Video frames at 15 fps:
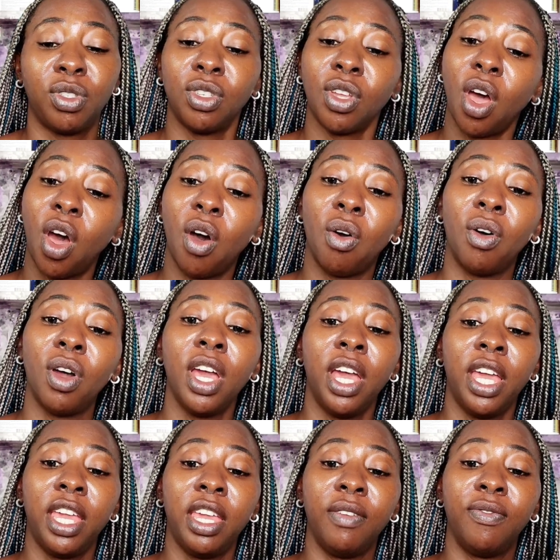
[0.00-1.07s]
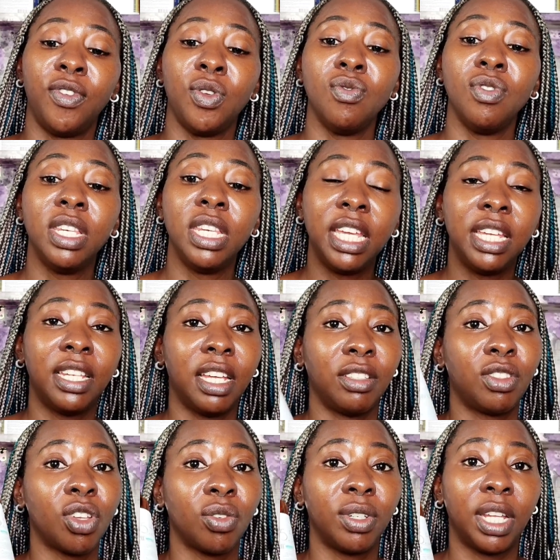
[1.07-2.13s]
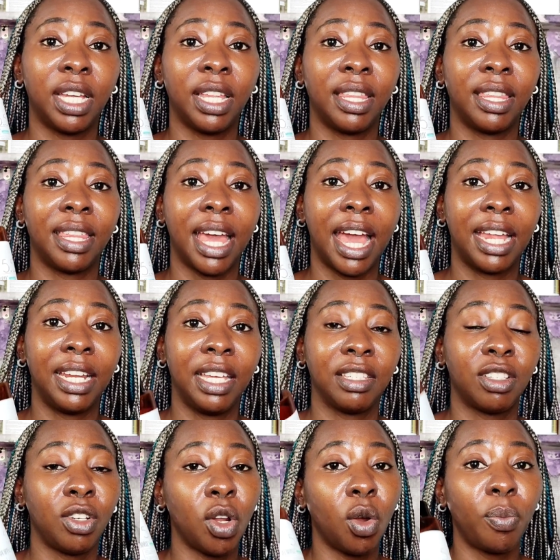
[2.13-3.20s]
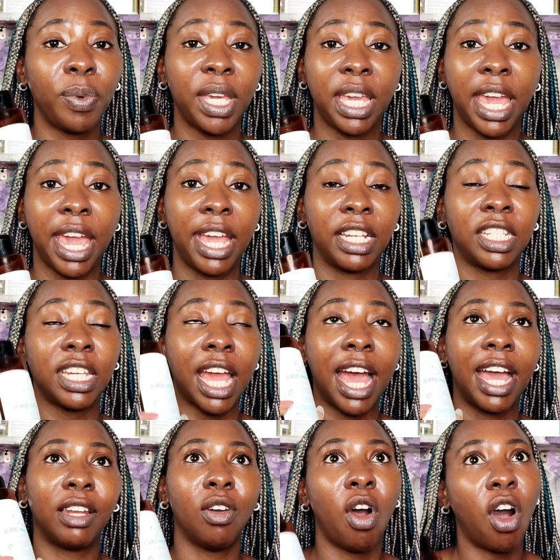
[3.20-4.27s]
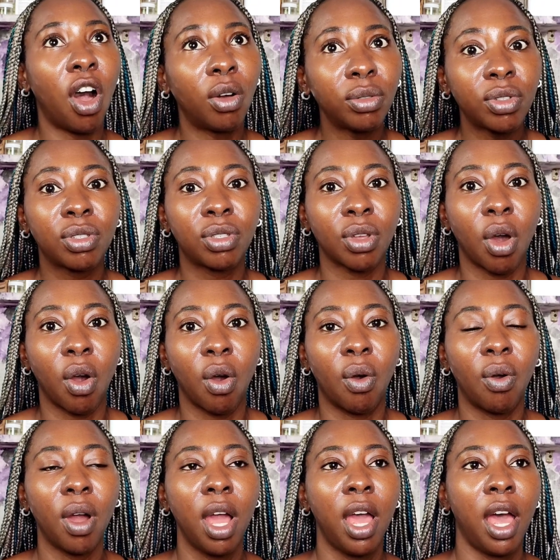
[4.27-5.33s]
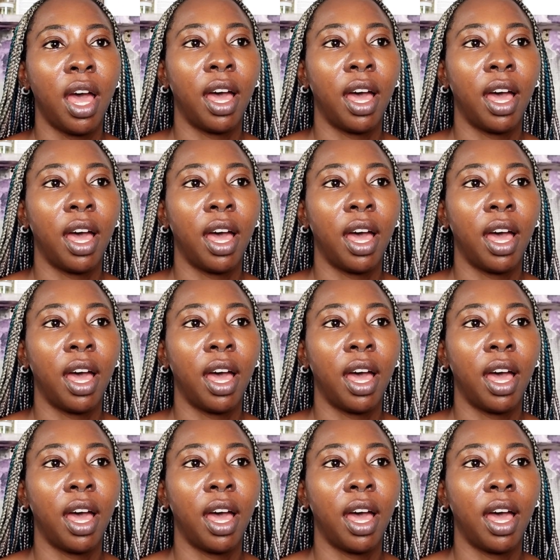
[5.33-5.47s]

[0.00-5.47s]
So if you need a toner that is low pH, and also